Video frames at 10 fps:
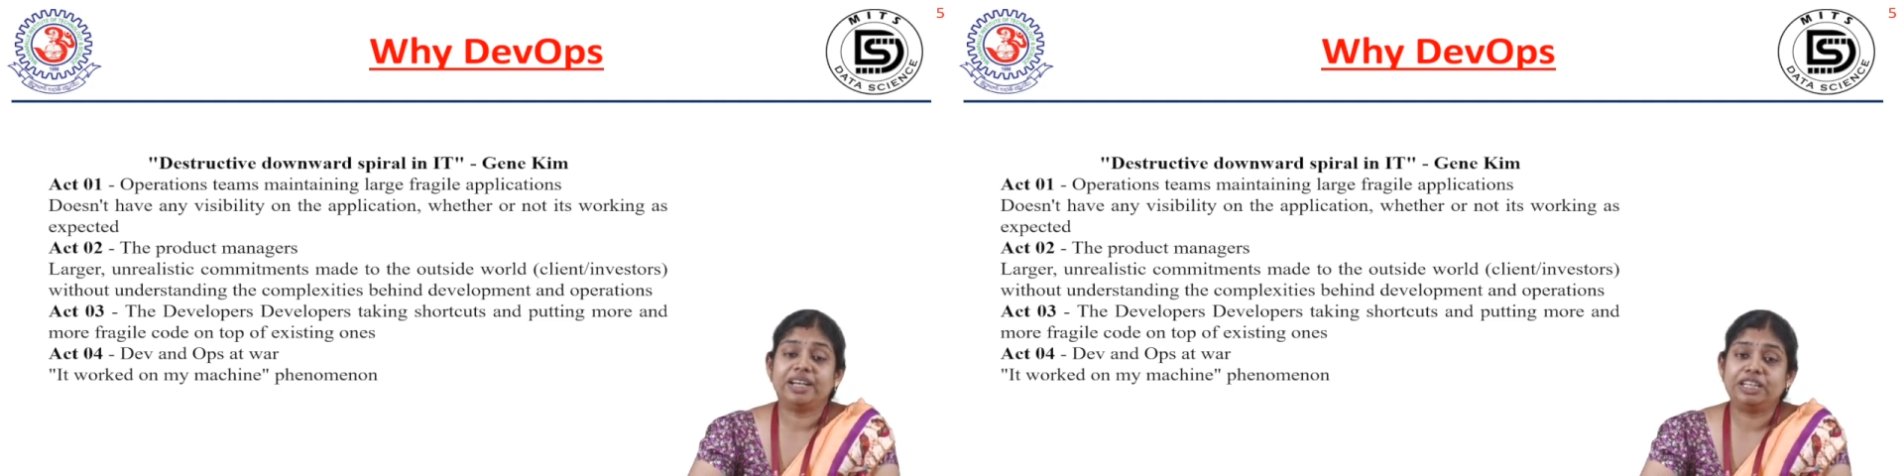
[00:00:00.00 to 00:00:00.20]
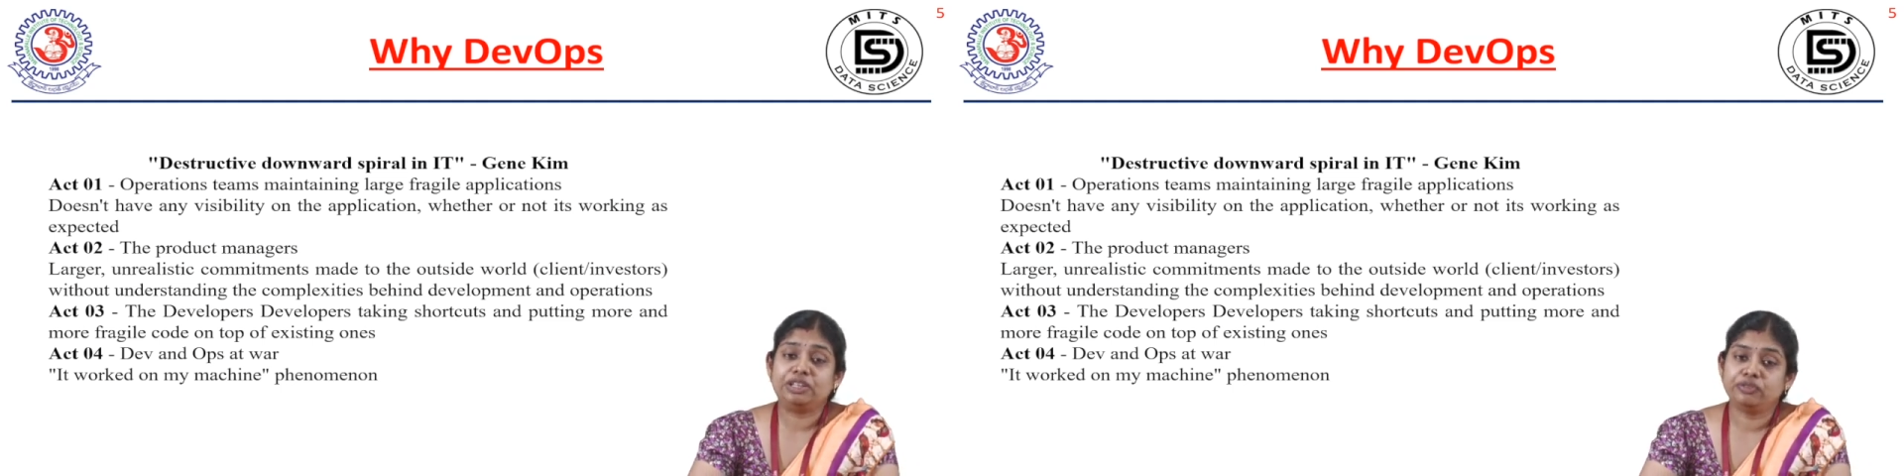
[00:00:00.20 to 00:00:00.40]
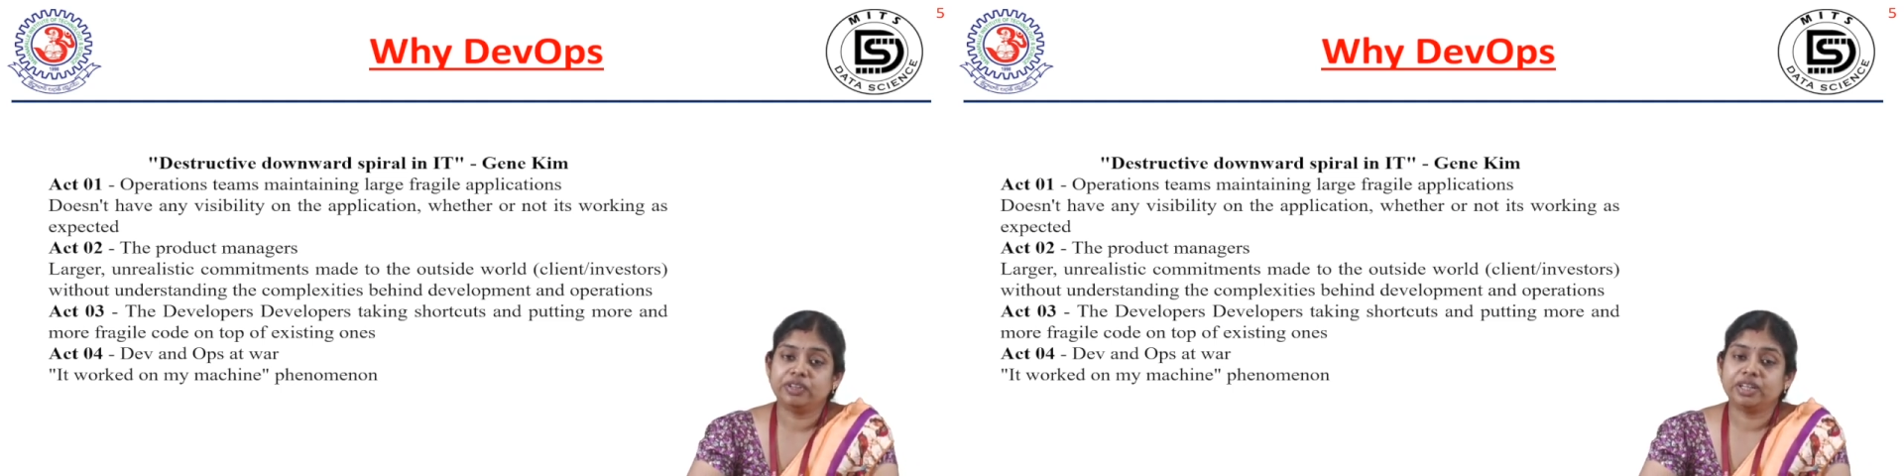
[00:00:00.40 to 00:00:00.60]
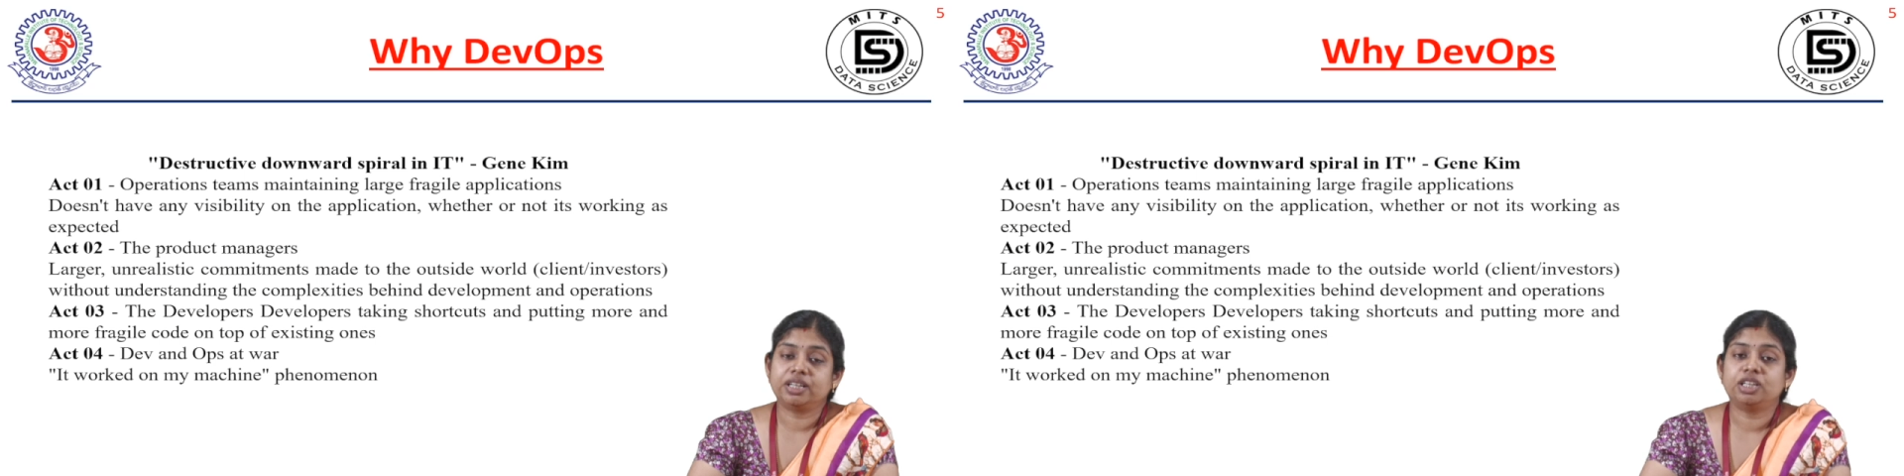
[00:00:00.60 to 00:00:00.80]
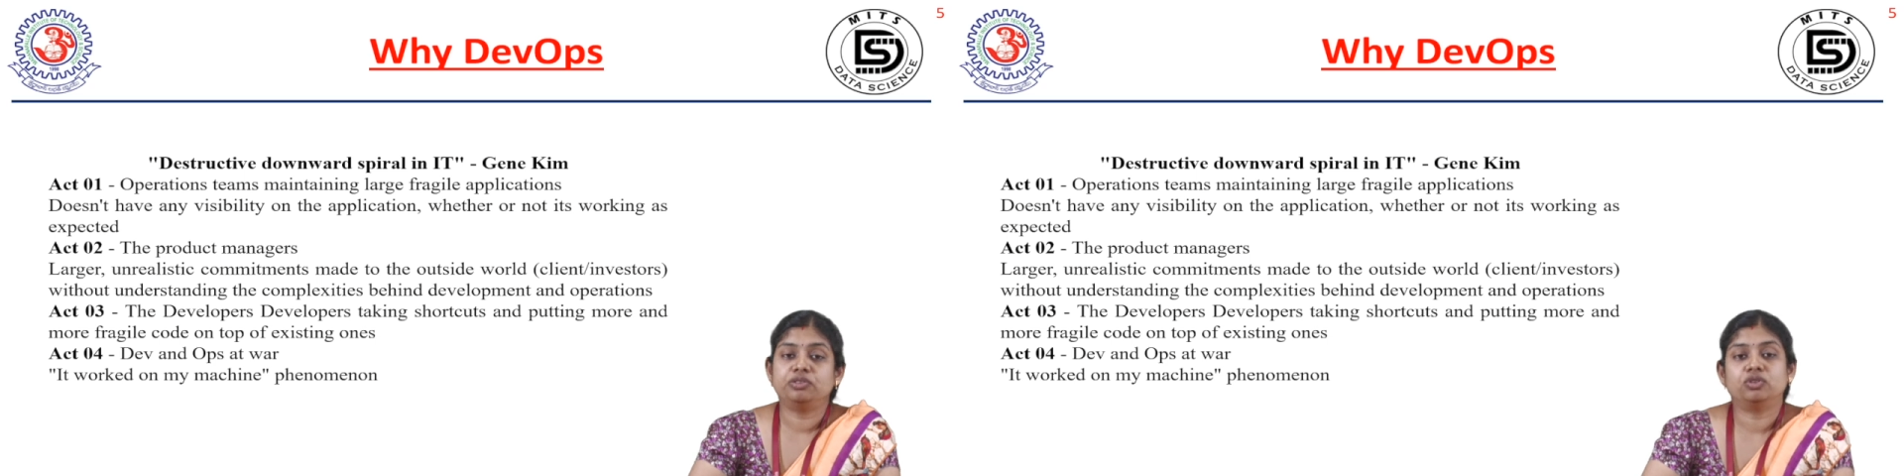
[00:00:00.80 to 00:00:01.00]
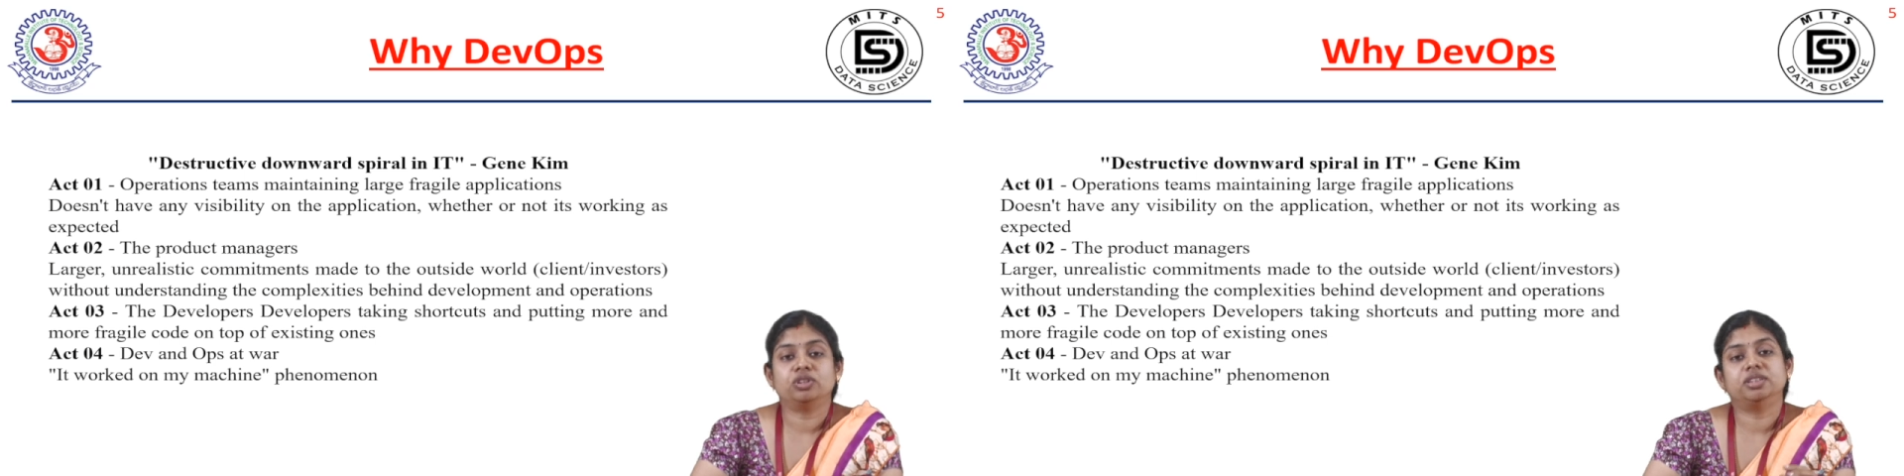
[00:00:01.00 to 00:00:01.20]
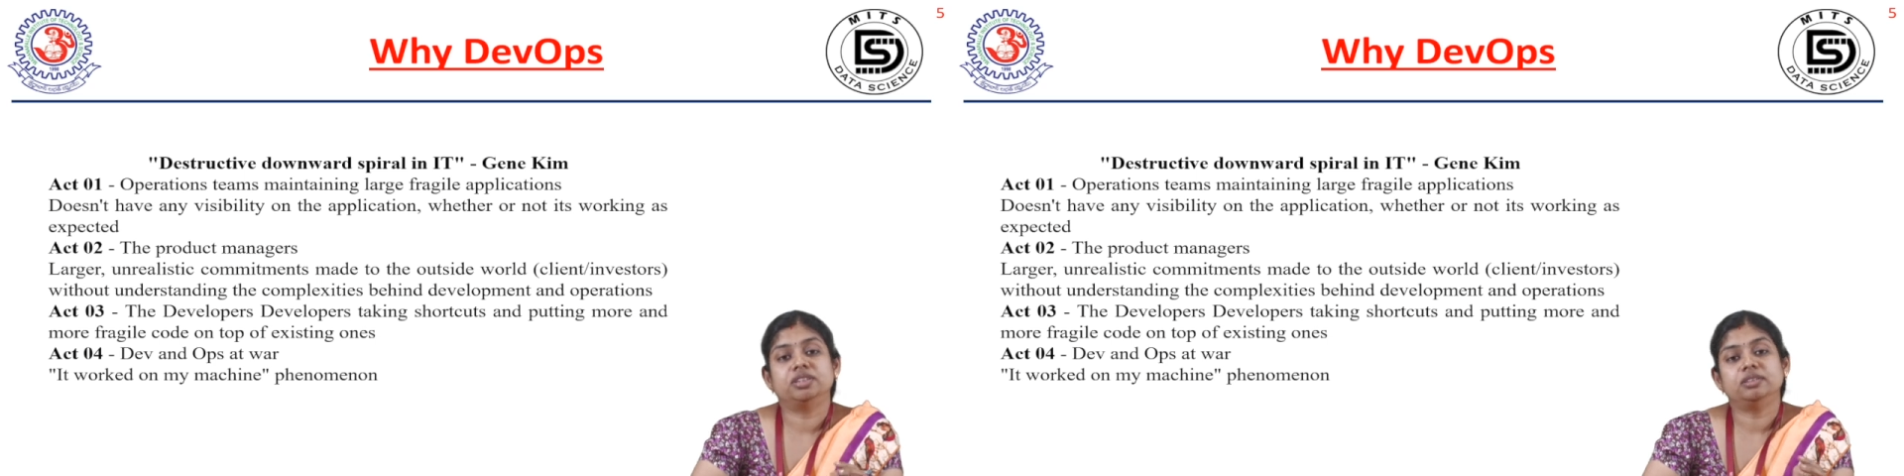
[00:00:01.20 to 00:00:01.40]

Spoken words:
difficult for the